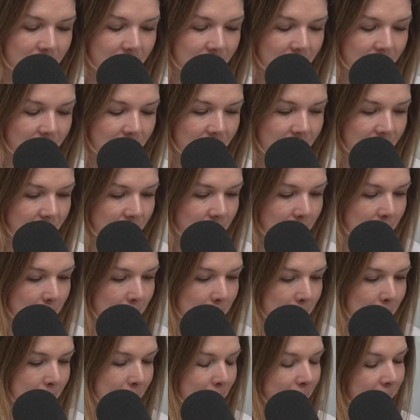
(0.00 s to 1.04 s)

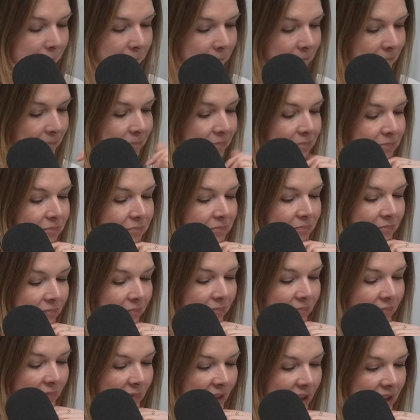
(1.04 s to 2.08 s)

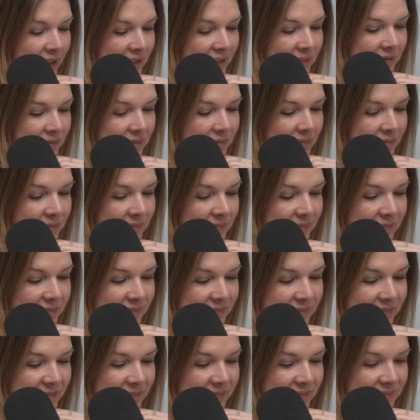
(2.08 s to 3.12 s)

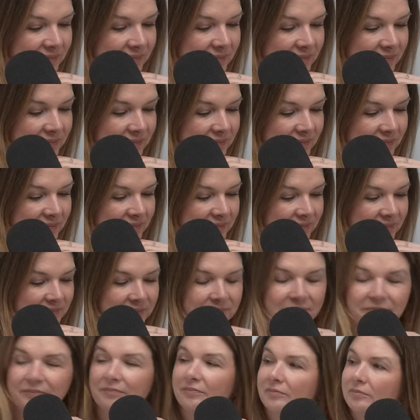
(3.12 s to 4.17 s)

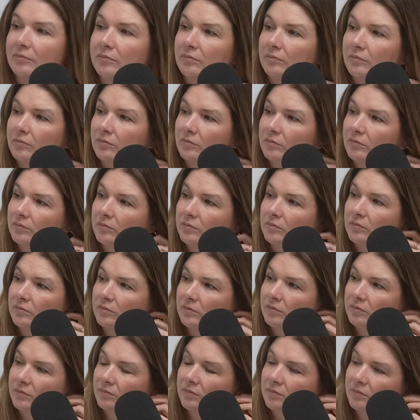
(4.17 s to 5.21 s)

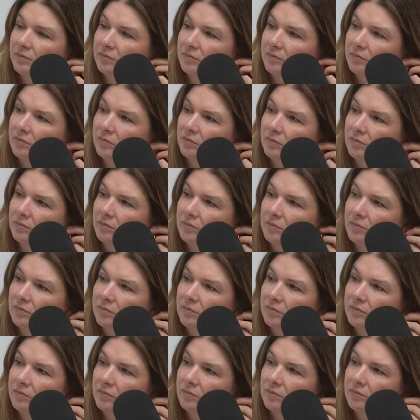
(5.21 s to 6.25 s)

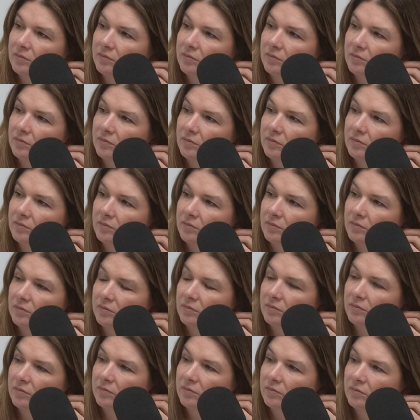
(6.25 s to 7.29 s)

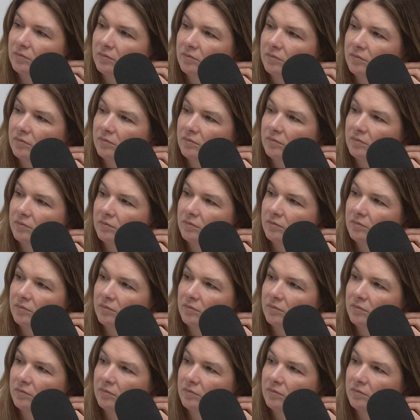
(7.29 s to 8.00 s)
The person shown says nothing.